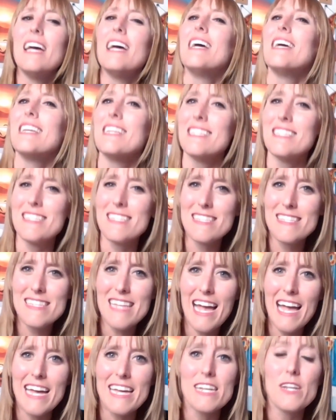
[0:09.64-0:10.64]

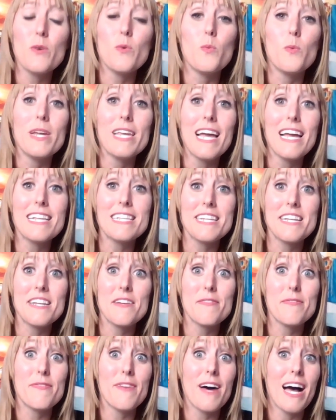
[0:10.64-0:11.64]
Instead, we
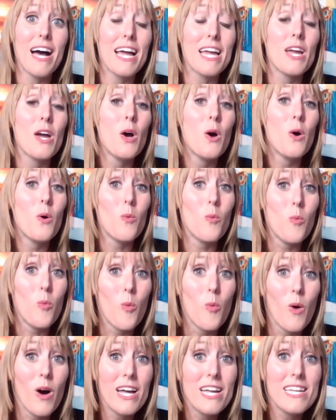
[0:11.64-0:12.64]
identify
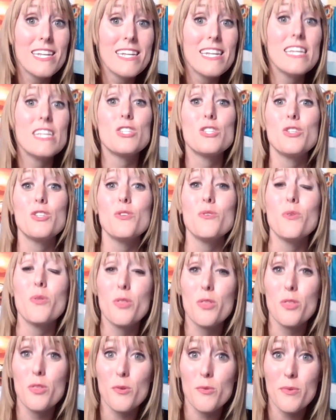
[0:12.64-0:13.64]
one to
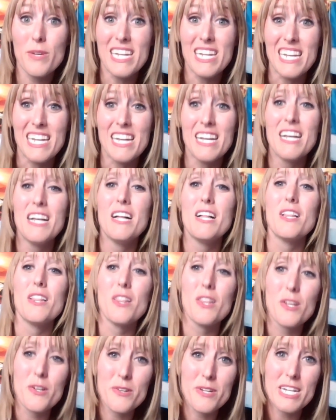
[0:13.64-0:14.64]
three
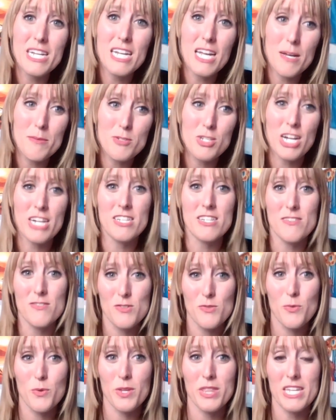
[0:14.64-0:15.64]
learning
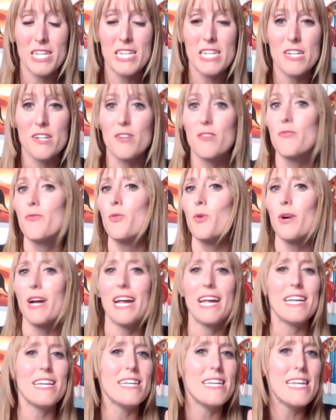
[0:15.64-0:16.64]
objectives for the year for
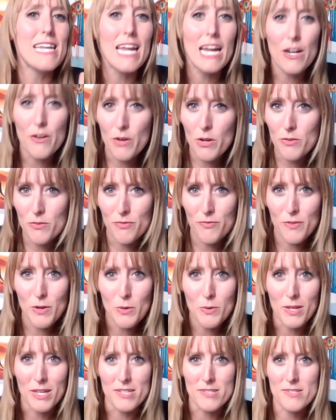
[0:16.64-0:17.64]
a narrowed
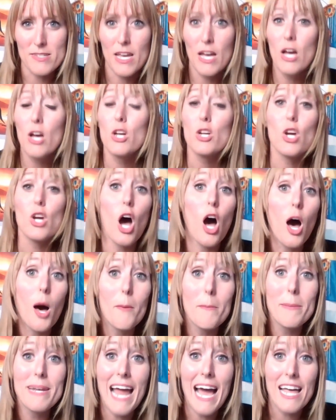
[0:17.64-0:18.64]
focus,
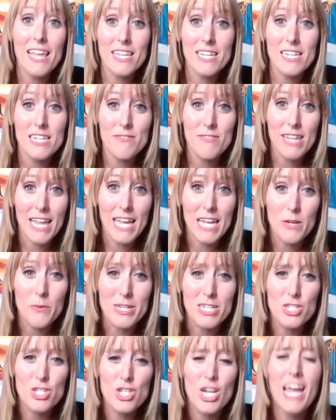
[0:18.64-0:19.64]
commonality of
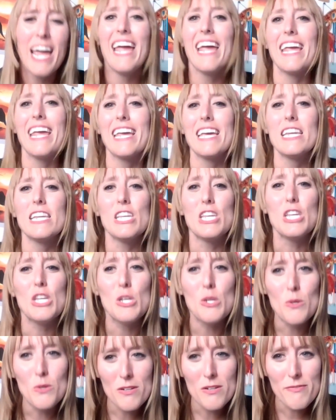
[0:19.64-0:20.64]
language, and
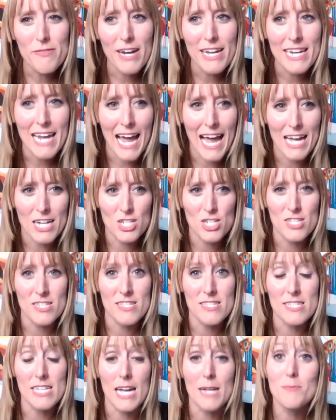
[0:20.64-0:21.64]
unified action
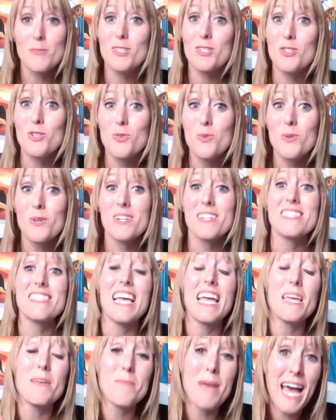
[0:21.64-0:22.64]
steps towards
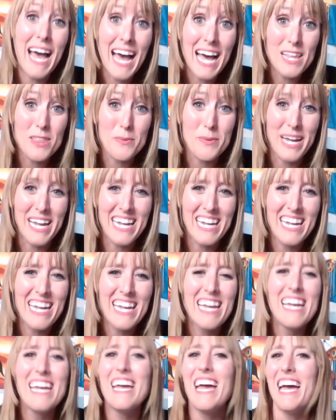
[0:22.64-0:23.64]
a pathway.
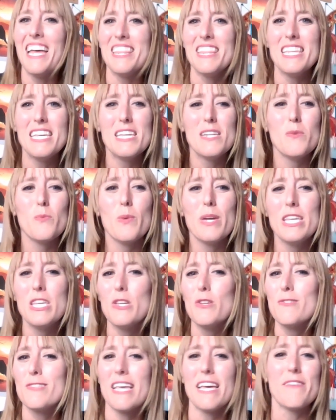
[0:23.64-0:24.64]
And then we
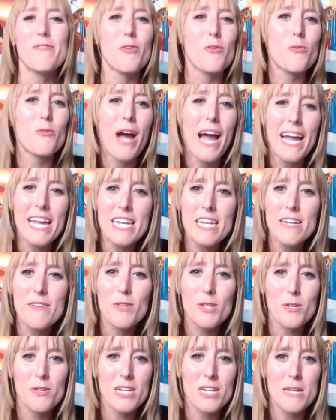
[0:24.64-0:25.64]
use a variety of
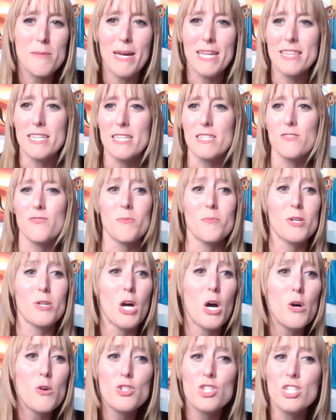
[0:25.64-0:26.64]
learning methods from
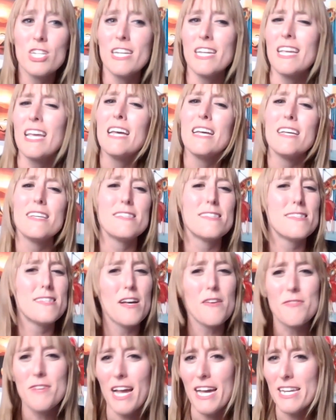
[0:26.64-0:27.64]
coaching,
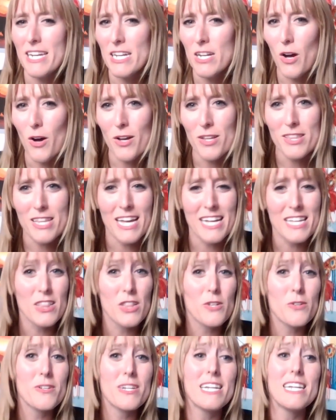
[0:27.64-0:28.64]
self guided online
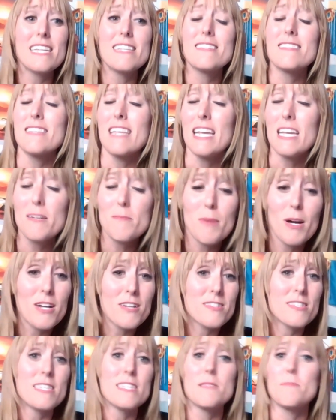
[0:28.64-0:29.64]
learning,
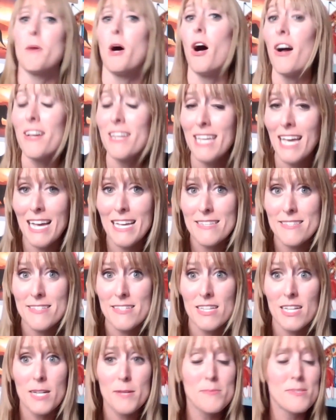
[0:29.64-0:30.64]
sandboxes, podcast
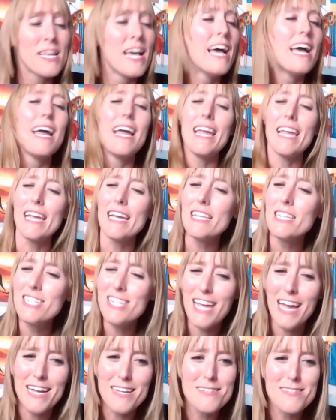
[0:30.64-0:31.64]
clubs, and
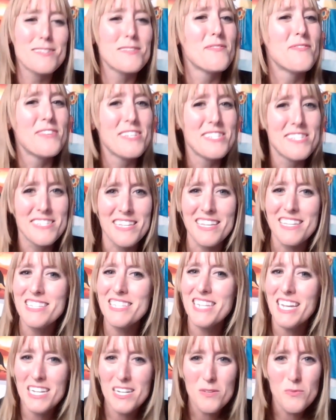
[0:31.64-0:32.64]
yes,
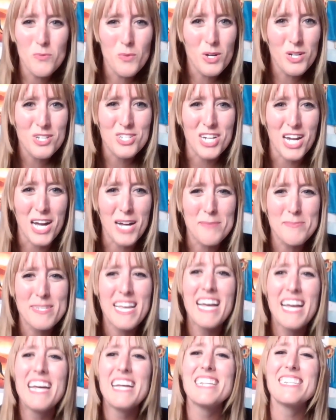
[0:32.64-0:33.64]
facilitated workshops
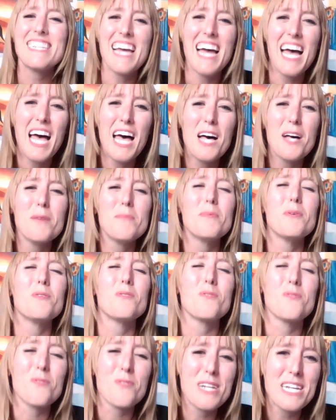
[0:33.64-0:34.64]
to help
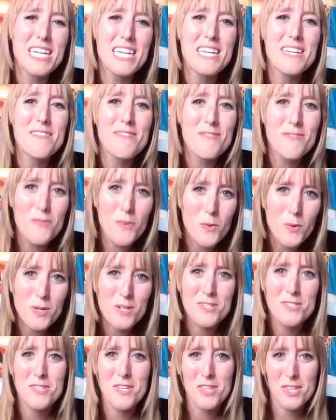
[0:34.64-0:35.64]

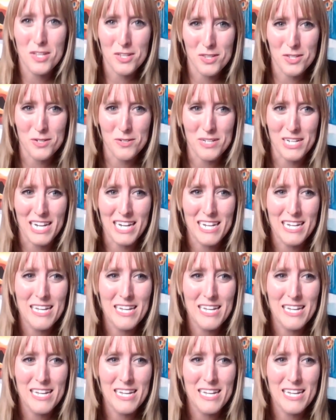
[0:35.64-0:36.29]
reinforce the learning.